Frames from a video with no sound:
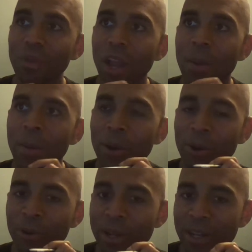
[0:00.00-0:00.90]
I remember
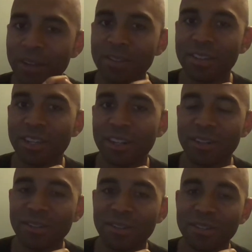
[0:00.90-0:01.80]
going
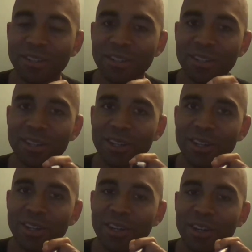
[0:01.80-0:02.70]
downstairs,
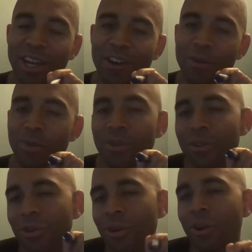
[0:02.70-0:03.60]
I opened the
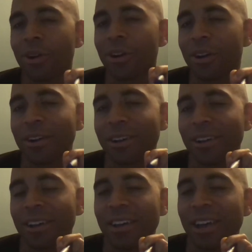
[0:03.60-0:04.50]
door,
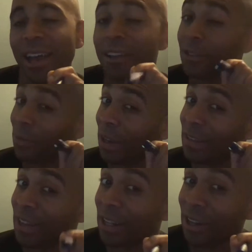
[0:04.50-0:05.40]
and this is why I
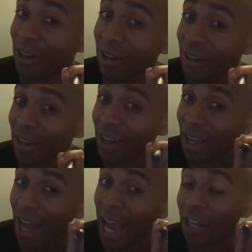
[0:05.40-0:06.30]
sat there.
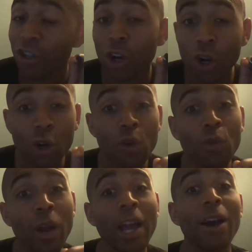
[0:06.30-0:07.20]
I turn
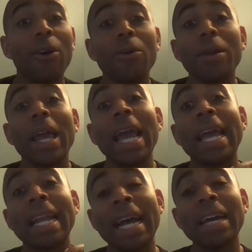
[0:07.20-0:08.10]
around
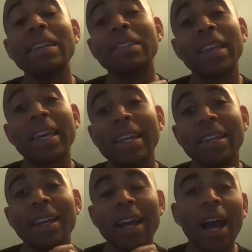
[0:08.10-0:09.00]
and I
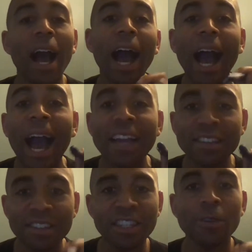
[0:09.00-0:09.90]
said, I
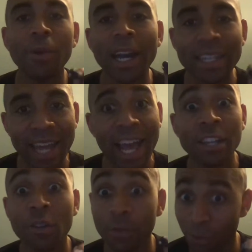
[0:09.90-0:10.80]
see why
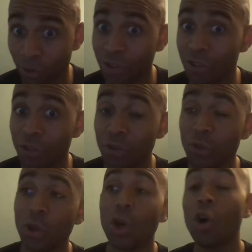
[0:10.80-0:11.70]
dad divorced you.
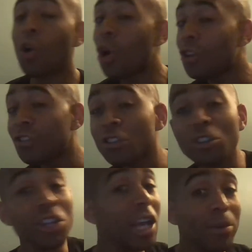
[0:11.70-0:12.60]

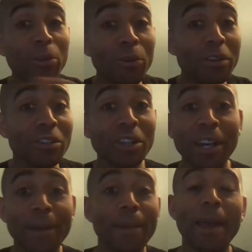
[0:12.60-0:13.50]
Slammed the door
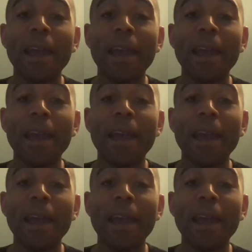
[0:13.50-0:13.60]
shut.